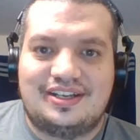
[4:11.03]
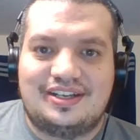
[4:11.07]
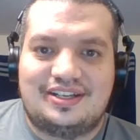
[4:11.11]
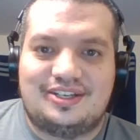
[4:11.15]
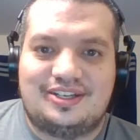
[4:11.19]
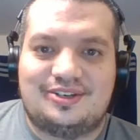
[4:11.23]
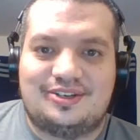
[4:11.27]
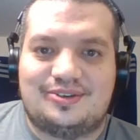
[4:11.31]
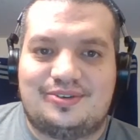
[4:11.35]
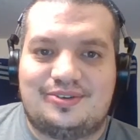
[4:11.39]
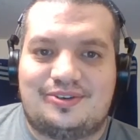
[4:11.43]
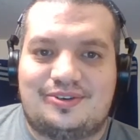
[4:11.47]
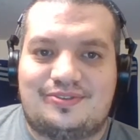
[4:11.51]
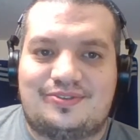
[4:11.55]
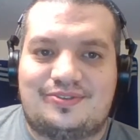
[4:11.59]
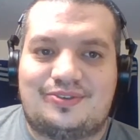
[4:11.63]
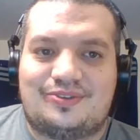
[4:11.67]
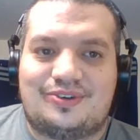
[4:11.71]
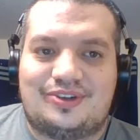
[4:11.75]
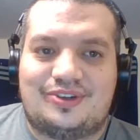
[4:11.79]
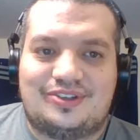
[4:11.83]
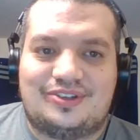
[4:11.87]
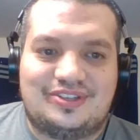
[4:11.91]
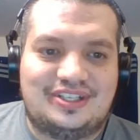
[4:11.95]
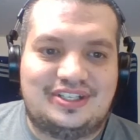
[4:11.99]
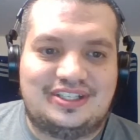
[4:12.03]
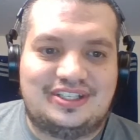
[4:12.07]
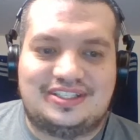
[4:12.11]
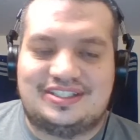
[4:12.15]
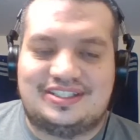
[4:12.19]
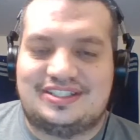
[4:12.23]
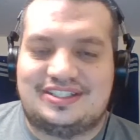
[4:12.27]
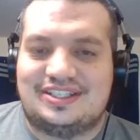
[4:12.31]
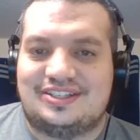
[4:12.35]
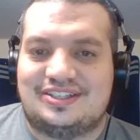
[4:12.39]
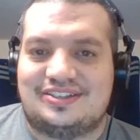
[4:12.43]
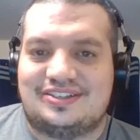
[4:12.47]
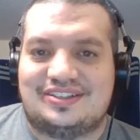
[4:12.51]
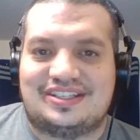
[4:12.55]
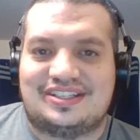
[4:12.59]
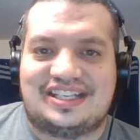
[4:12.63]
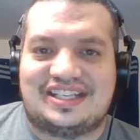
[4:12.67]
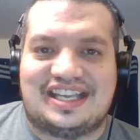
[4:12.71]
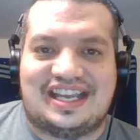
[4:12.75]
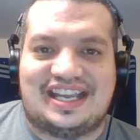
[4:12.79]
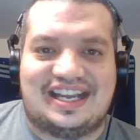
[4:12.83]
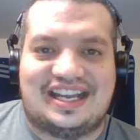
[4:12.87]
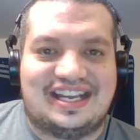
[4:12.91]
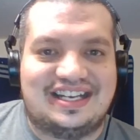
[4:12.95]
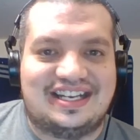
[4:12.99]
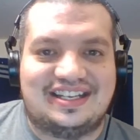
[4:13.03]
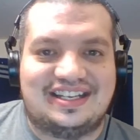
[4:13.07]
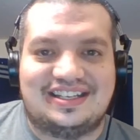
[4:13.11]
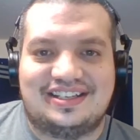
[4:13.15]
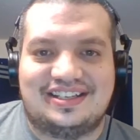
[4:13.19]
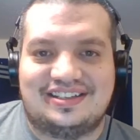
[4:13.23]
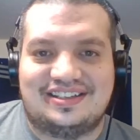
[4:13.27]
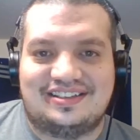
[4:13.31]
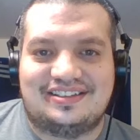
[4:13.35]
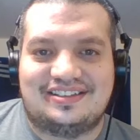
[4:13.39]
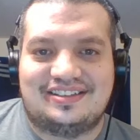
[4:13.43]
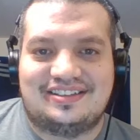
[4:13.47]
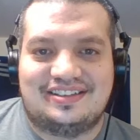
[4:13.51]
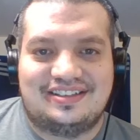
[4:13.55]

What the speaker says: you know, overall he's still kind of